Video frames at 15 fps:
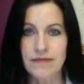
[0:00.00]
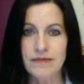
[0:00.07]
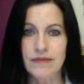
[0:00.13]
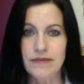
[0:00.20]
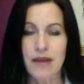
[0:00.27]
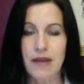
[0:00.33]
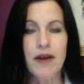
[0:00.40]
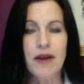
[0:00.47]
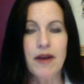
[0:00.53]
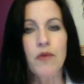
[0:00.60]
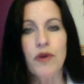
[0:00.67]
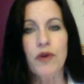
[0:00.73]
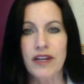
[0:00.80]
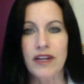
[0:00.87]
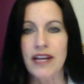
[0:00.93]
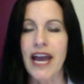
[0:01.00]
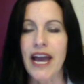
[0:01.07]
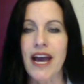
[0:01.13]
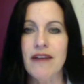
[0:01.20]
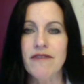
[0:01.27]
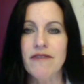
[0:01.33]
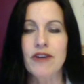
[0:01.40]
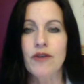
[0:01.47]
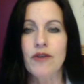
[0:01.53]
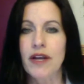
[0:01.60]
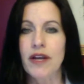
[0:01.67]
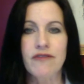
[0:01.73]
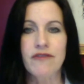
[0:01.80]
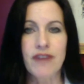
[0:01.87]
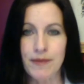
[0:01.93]
I'm not worthy to have a
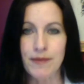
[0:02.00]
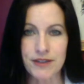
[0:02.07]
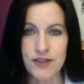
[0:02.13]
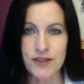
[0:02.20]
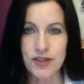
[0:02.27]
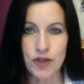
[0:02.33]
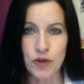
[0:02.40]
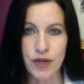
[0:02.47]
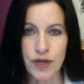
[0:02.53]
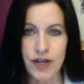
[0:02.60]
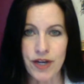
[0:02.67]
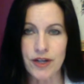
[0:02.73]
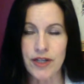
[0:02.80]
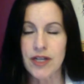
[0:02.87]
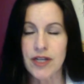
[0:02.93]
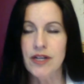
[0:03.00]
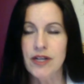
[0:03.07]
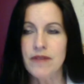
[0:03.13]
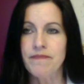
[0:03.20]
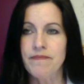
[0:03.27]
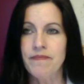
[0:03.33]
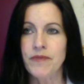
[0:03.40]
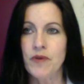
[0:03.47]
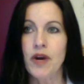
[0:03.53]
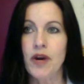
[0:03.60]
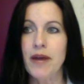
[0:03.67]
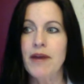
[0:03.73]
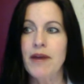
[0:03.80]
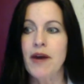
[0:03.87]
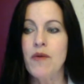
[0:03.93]
great, fabulous career, or
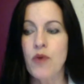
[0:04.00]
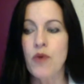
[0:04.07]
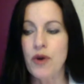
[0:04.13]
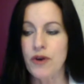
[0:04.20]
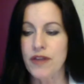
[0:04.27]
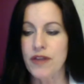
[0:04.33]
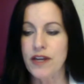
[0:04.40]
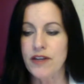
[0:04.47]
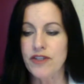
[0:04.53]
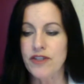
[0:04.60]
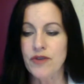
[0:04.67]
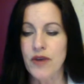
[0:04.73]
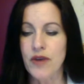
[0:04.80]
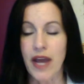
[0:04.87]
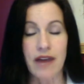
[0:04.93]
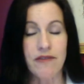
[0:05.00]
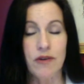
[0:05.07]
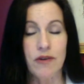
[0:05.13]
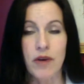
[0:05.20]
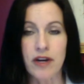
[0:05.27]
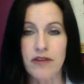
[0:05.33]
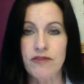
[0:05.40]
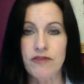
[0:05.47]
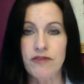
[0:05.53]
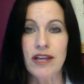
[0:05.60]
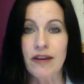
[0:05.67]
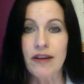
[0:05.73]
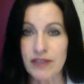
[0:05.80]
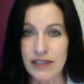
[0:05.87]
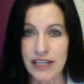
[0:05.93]
I'm not worthy to have a wonderful
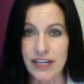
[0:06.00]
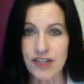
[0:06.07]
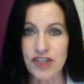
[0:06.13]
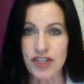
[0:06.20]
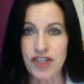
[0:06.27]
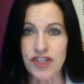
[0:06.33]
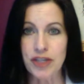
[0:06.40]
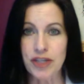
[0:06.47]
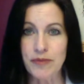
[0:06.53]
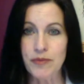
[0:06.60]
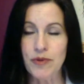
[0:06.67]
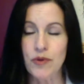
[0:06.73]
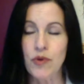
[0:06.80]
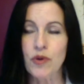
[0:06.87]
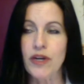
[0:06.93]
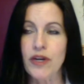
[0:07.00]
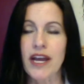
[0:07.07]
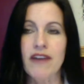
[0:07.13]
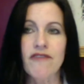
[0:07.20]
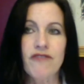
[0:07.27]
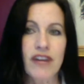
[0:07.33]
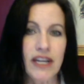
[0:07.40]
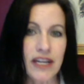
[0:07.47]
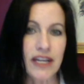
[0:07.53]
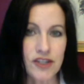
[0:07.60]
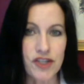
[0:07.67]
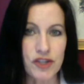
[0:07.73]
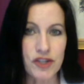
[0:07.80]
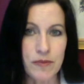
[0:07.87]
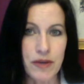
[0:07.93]
love relationship, or to have
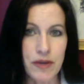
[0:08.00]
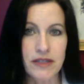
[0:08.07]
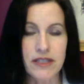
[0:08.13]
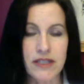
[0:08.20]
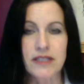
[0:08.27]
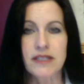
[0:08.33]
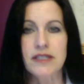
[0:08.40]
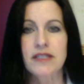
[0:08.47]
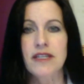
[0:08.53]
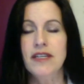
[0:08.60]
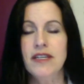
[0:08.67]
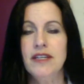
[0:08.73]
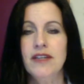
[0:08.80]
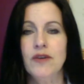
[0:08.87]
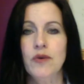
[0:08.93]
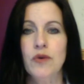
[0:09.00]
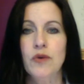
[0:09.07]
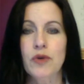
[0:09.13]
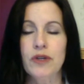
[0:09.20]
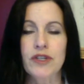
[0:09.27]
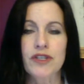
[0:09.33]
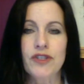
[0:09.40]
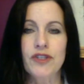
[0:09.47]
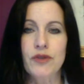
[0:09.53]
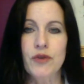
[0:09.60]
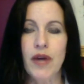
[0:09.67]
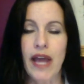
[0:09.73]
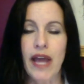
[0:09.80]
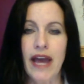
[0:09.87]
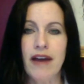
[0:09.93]
financial abundance, or
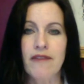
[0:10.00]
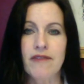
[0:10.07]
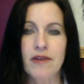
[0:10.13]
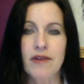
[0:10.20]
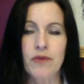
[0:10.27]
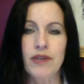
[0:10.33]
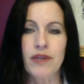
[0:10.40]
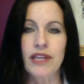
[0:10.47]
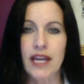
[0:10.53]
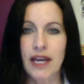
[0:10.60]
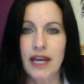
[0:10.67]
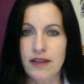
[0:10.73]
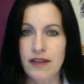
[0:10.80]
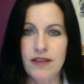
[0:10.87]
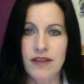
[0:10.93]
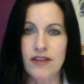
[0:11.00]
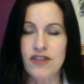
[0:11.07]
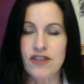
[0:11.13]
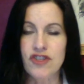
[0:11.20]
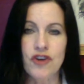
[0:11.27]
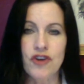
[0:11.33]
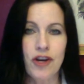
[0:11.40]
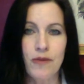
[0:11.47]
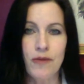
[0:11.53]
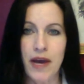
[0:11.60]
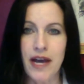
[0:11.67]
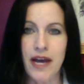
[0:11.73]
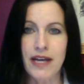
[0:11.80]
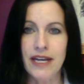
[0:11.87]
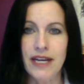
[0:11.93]
to have a really healthy, strong
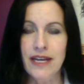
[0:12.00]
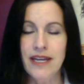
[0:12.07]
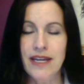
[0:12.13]
body.